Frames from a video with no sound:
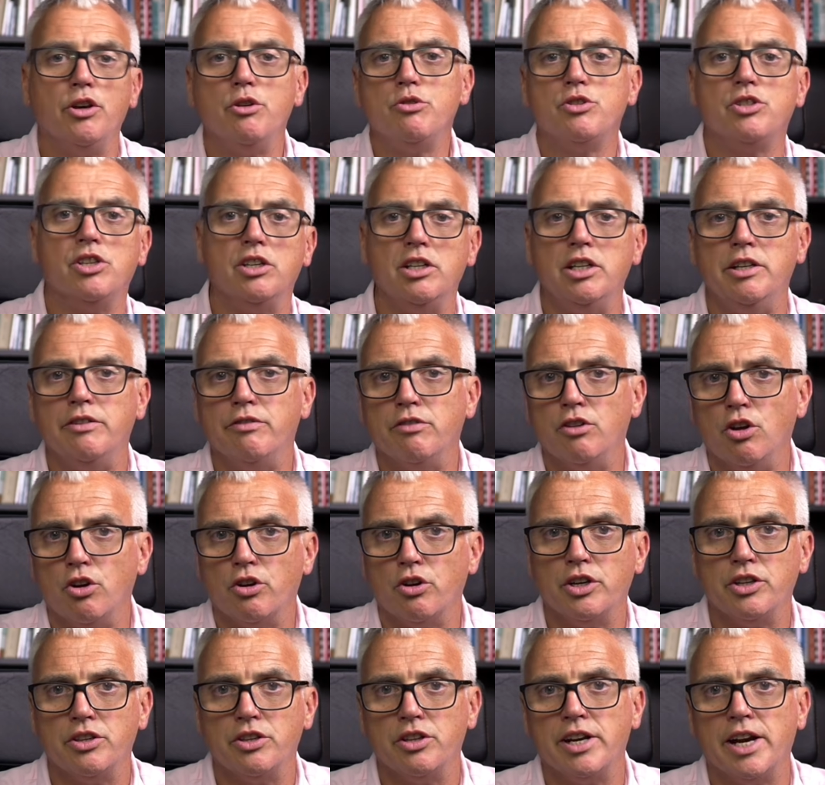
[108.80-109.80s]
those that live
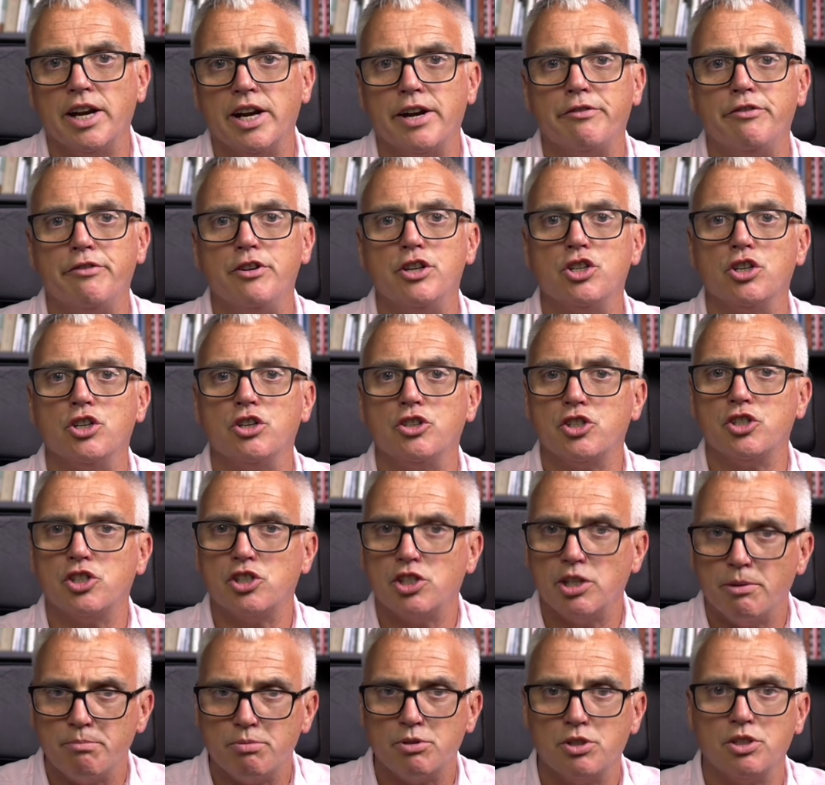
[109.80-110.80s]
longer than average are
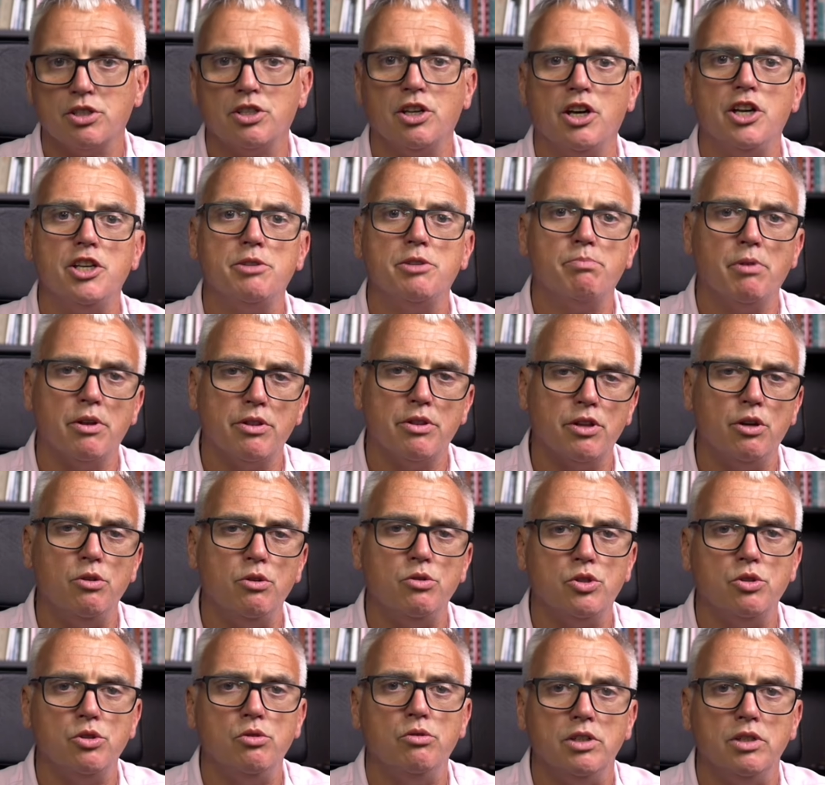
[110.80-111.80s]
subsidised by
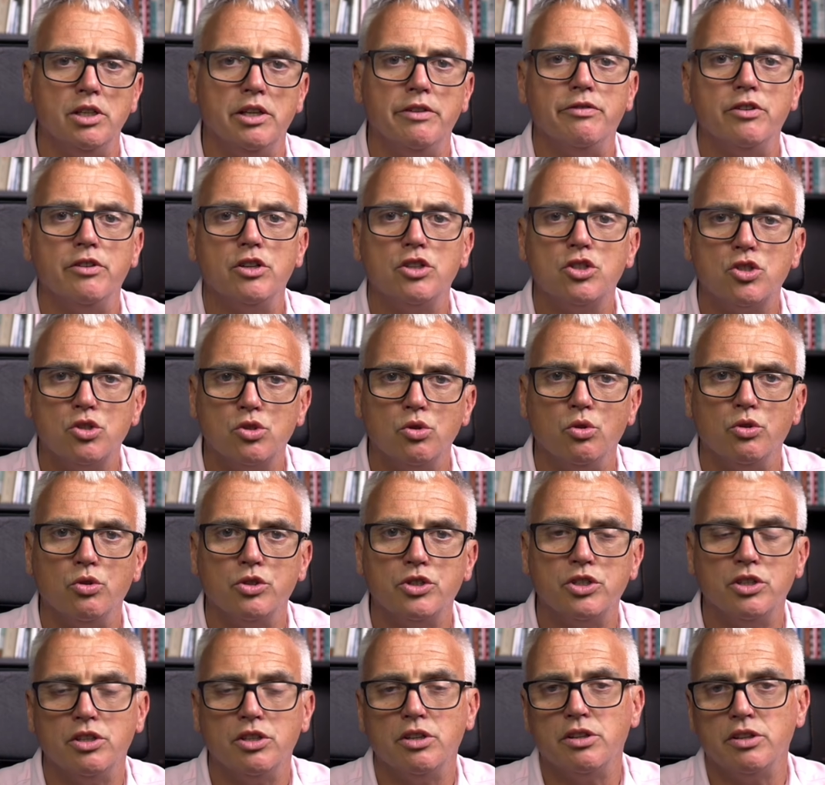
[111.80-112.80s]
those who live
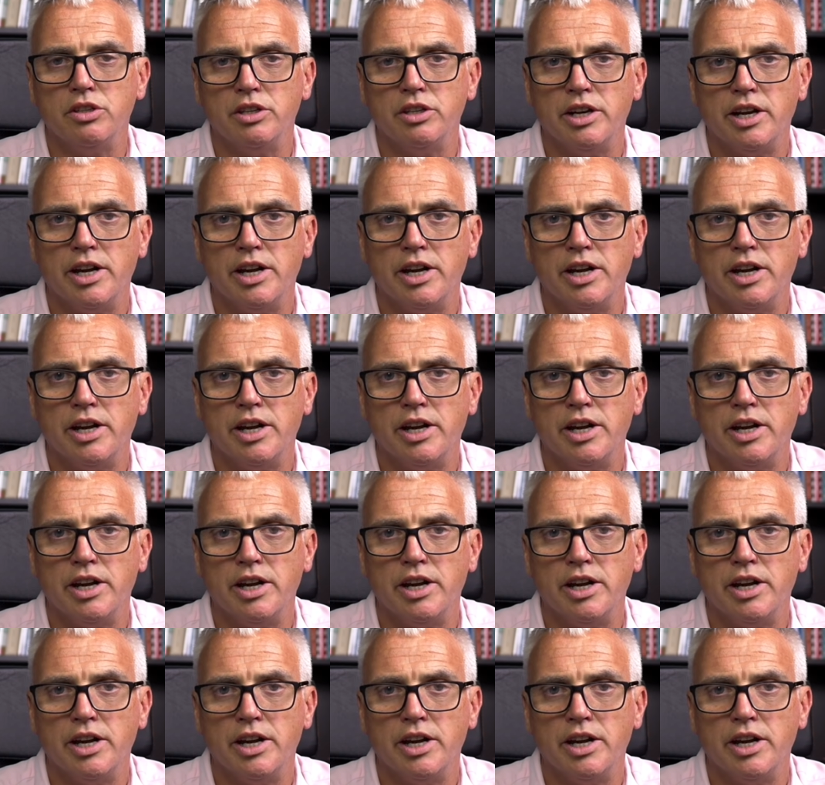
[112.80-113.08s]
shorter than